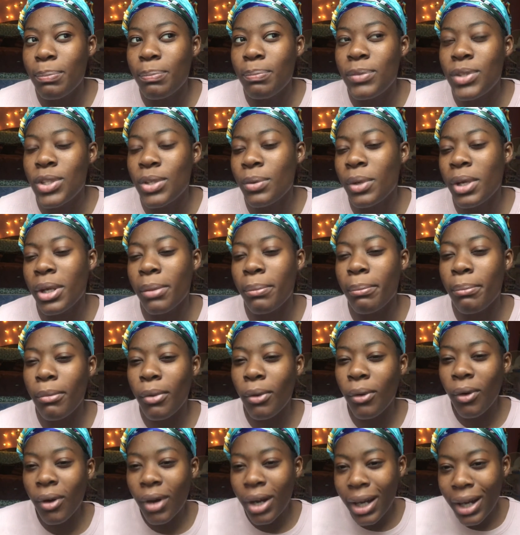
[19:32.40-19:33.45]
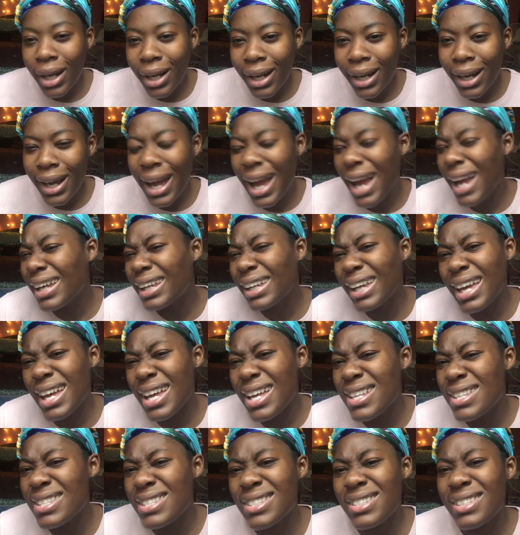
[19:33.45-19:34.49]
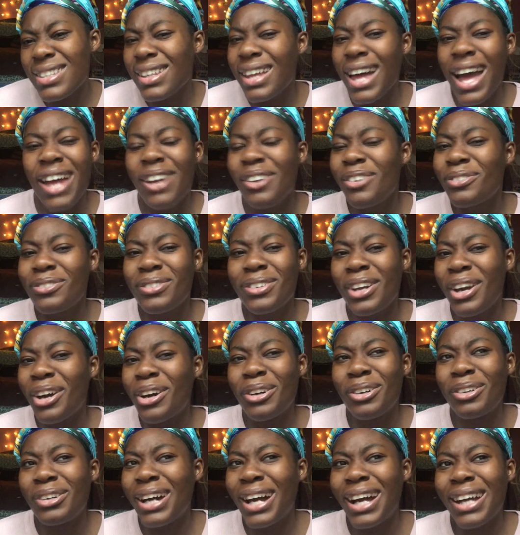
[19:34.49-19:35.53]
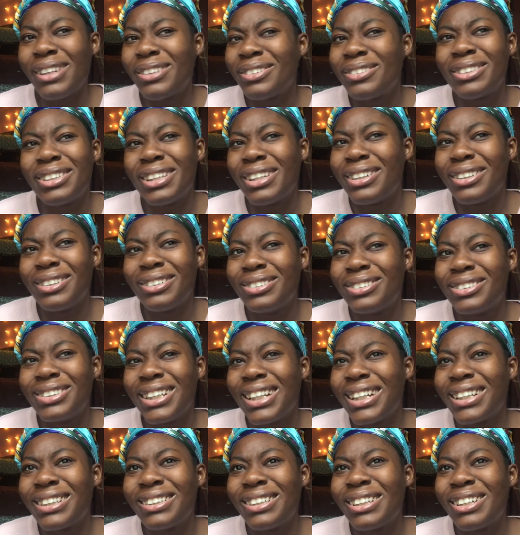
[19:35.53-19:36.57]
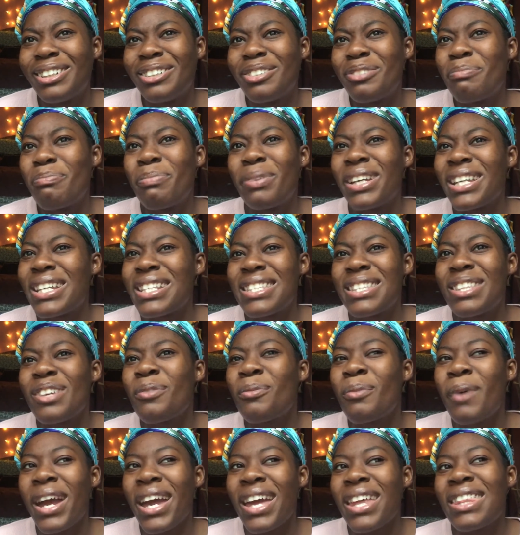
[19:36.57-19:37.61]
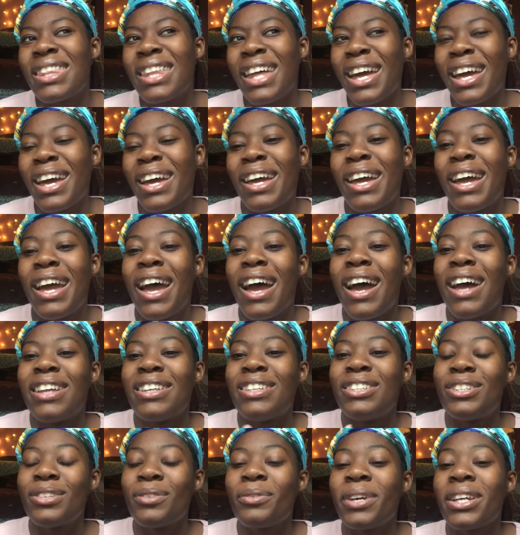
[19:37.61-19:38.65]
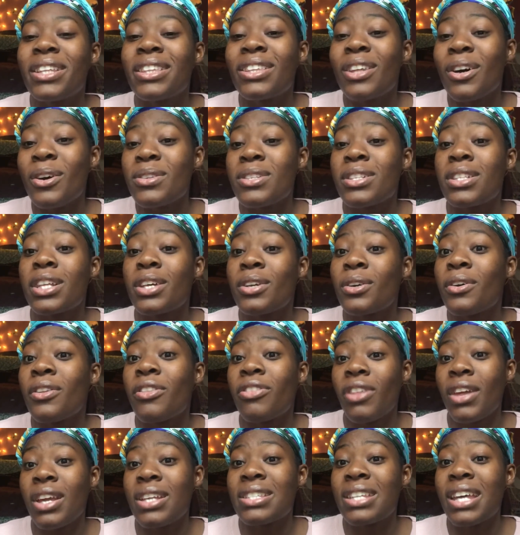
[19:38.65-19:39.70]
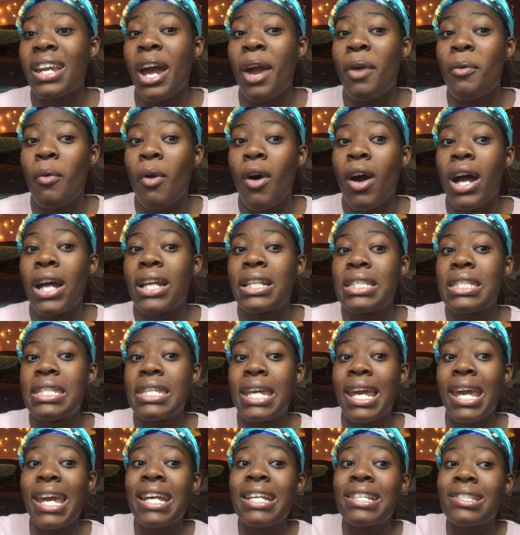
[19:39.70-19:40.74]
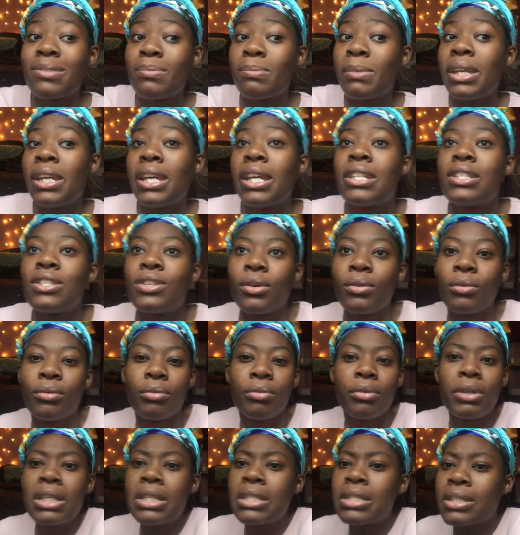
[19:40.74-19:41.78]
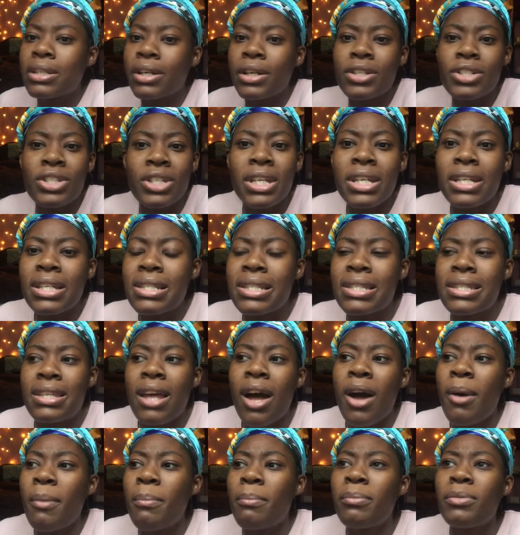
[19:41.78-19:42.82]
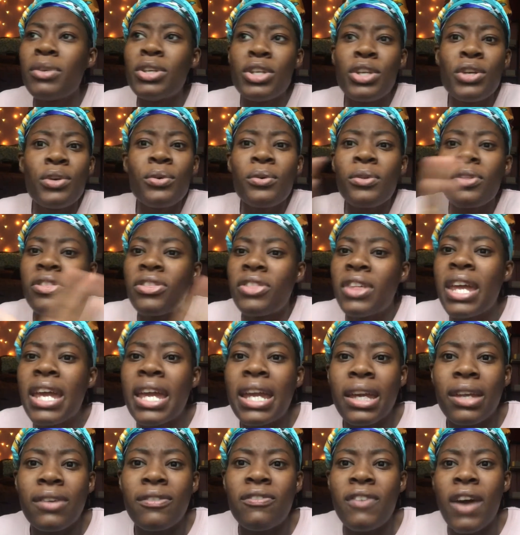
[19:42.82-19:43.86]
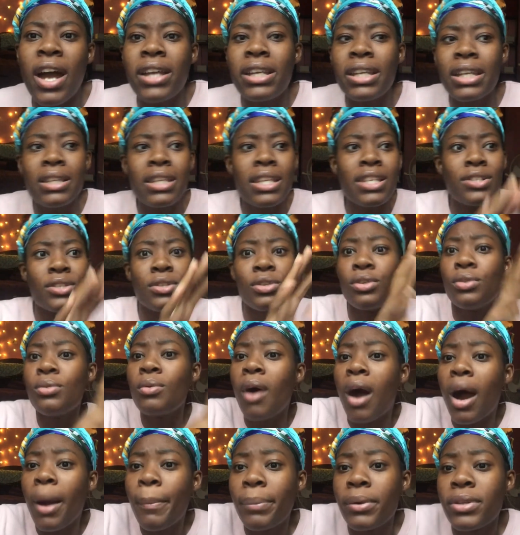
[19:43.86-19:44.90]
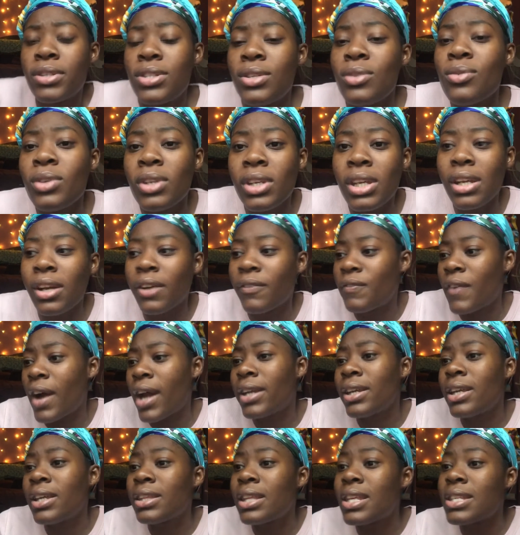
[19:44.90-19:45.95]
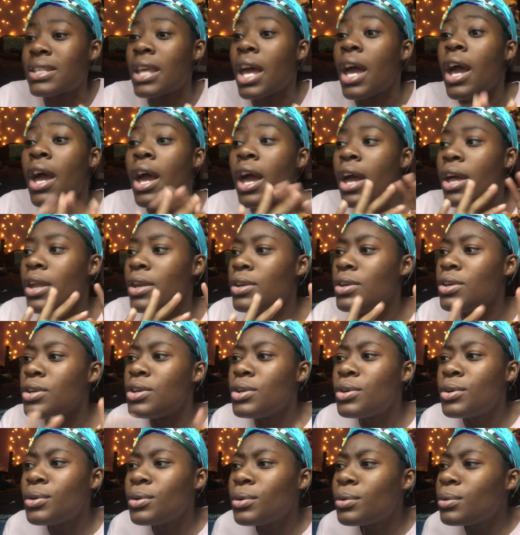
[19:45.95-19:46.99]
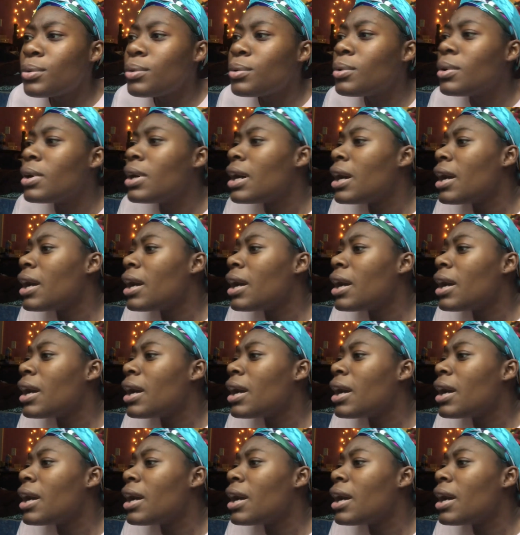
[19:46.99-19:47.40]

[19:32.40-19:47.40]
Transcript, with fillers: doing more, I guess. I don't know. I don't know. I don't know. But it's the way that doing those little things that I want takes me into researching some new thing and finding this new opportunity or finding this new